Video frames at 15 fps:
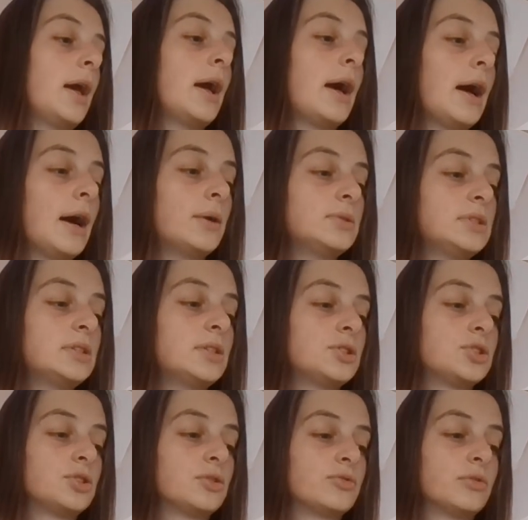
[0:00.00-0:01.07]
How did the
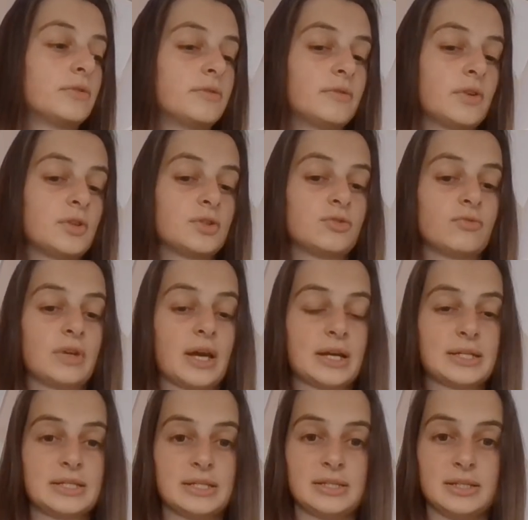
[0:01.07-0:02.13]
children first
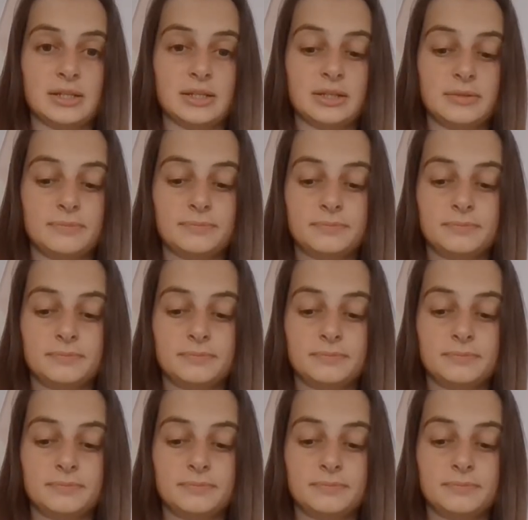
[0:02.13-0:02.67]
react to Dylan?